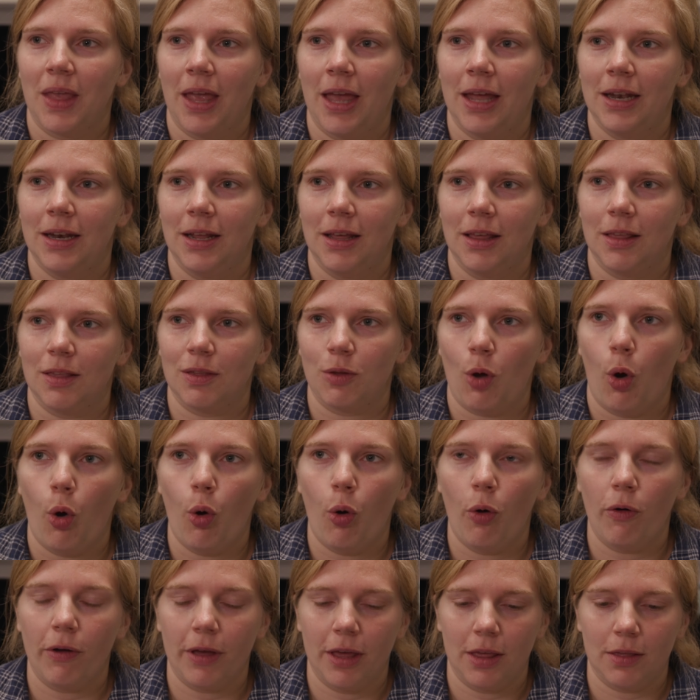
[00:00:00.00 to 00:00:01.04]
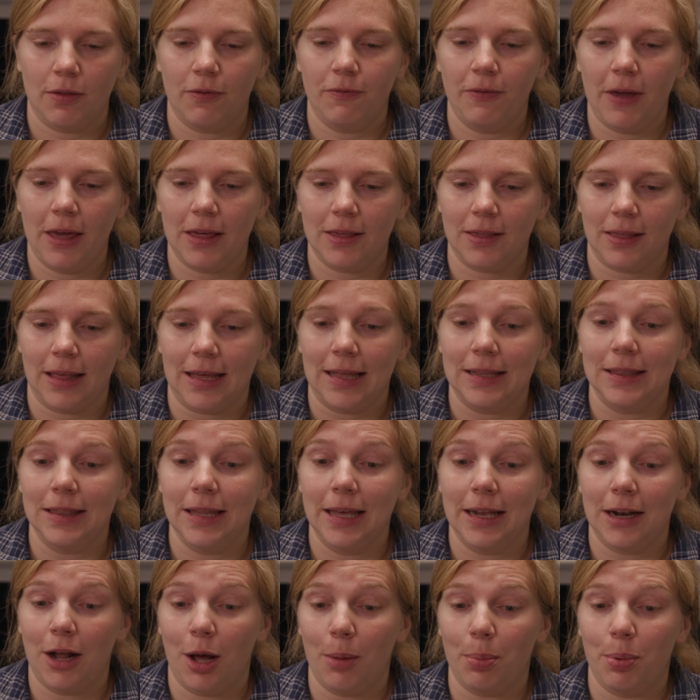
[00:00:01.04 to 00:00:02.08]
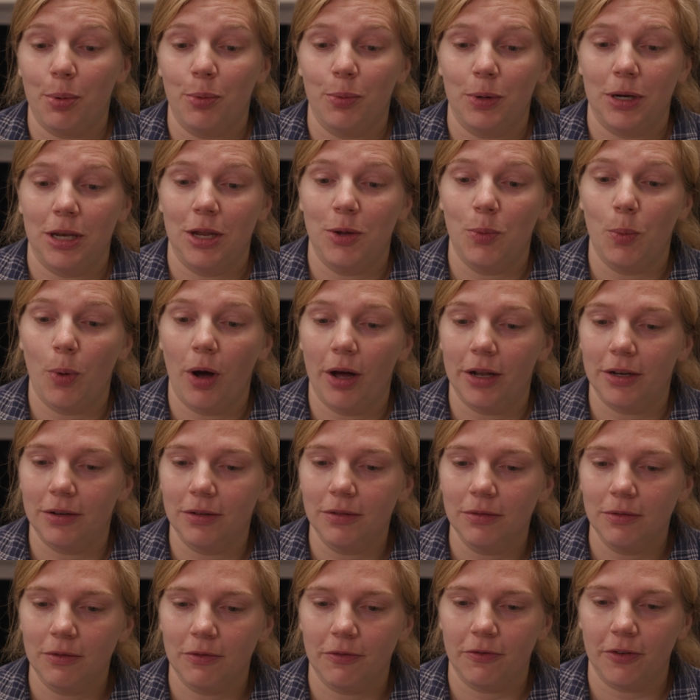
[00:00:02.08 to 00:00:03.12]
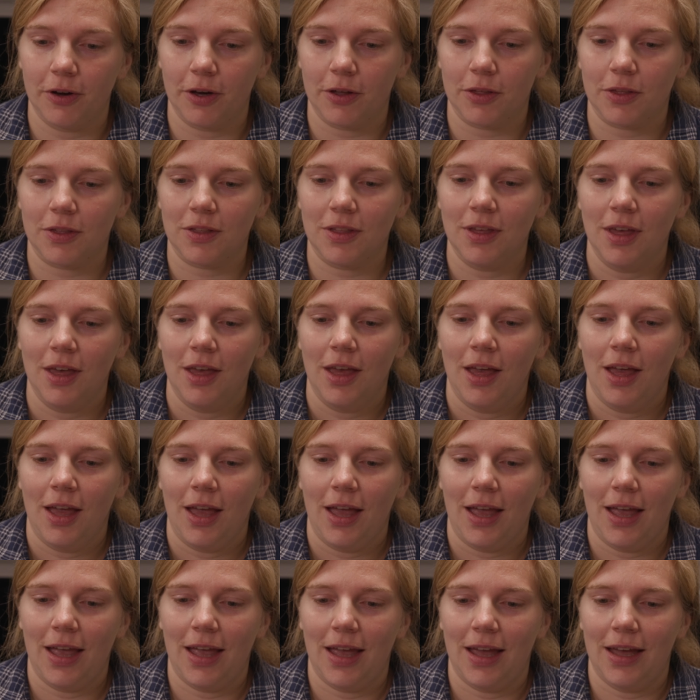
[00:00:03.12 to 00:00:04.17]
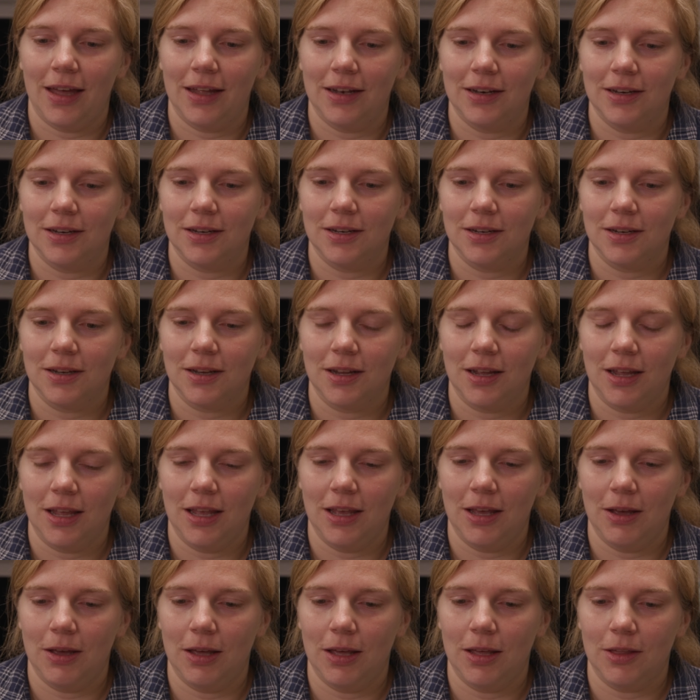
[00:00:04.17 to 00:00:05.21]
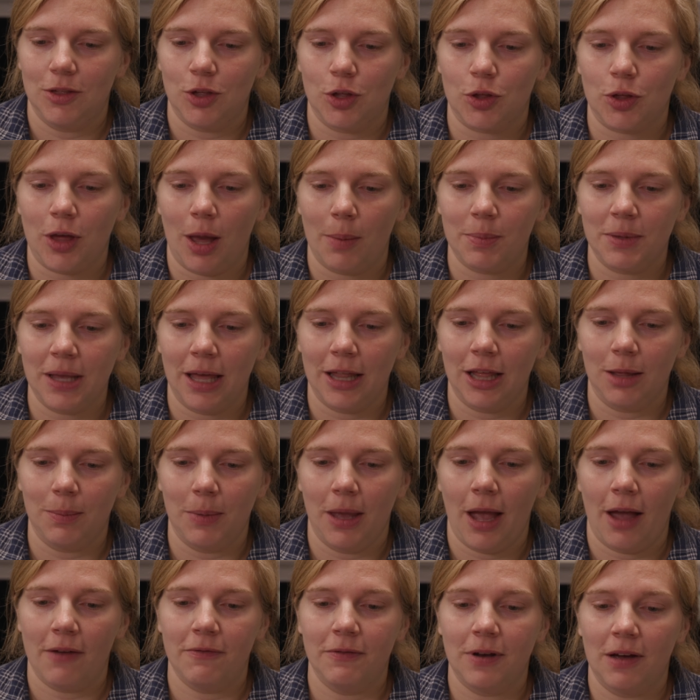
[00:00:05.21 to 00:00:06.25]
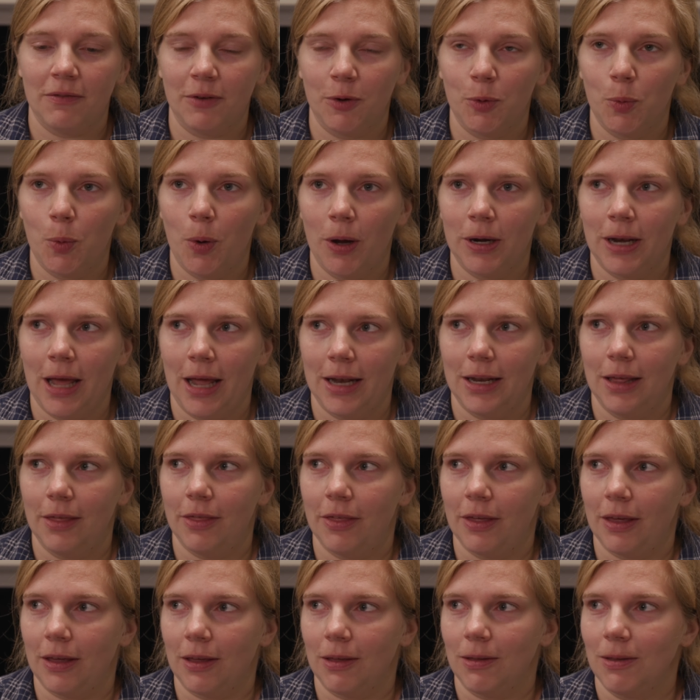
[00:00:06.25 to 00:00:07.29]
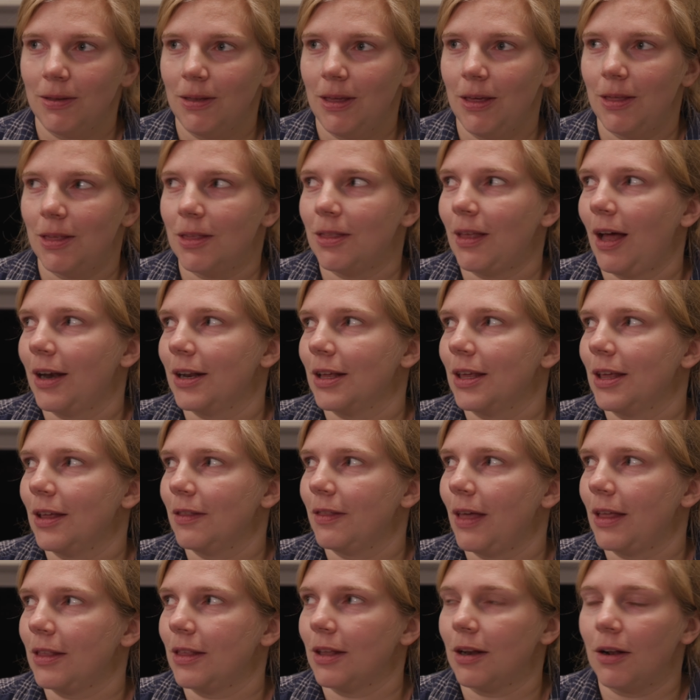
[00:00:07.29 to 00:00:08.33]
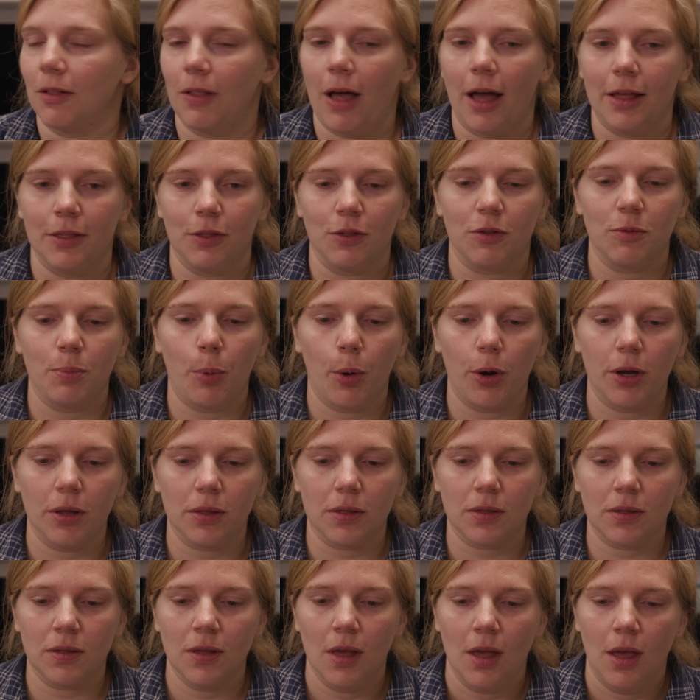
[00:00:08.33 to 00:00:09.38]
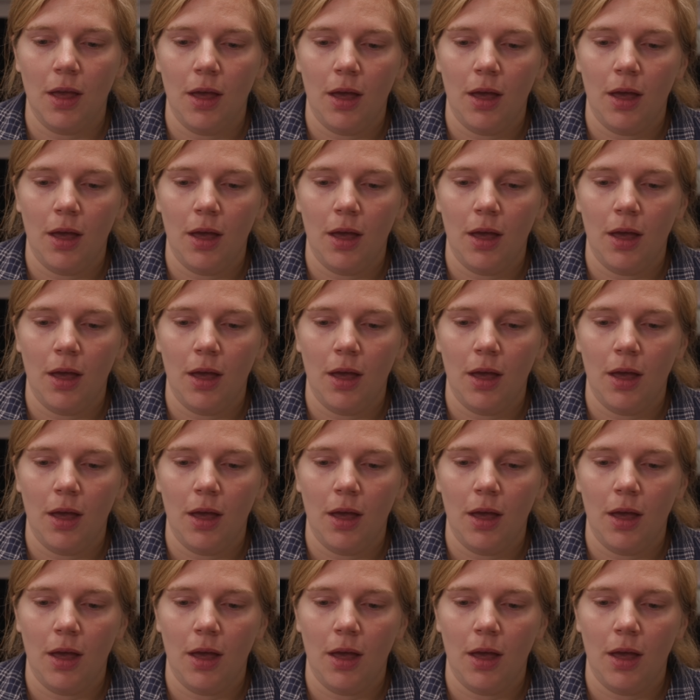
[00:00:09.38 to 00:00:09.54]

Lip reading: and his face like lit up when he won first, and he just kept telling me, I've never won anything. He's not a kid that did a lot in sports.